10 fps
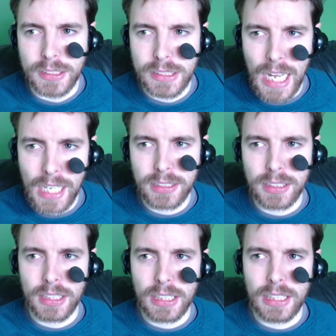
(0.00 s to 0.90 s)
That
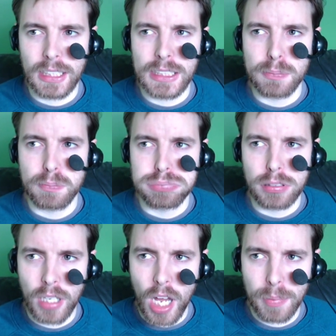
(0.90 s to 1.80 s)
is
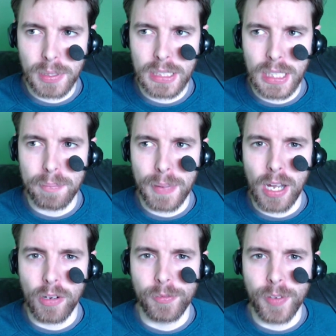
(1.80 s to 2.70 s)
probably
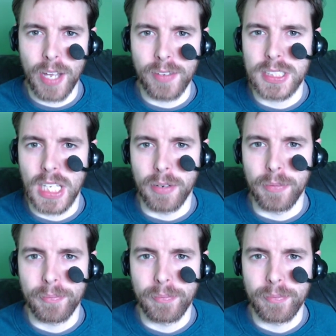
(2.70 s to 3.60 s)
about 5 cents.
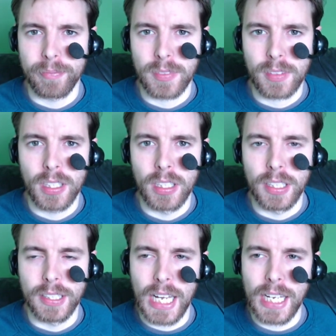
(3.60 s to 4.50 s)

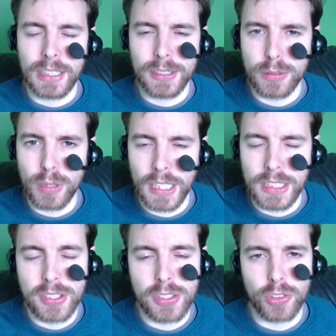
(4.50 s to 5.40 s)
That is
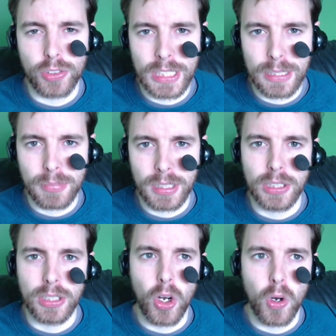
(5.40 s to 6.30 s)

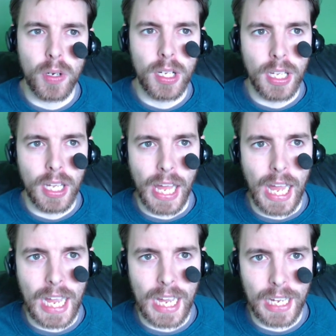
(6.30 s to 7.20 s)
extremely low,
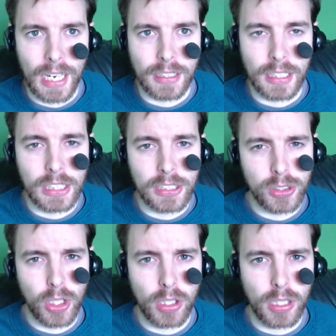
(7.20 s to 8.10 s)
and
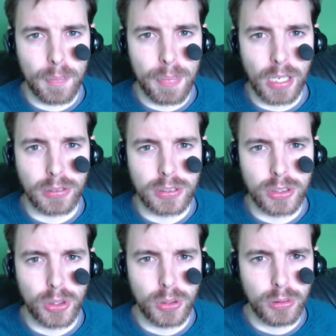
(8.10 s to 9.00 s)
it took about
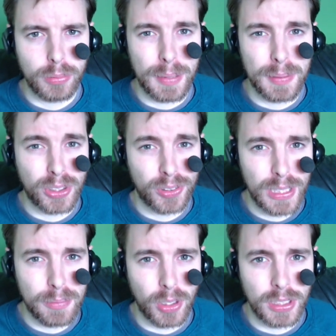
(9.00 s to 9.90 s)
2, maybe
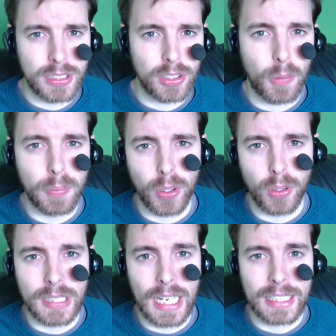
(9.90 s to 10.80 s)
3 months to
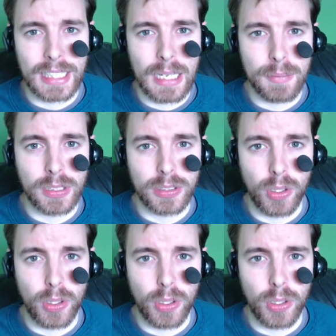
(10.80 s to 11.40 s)
upload that game in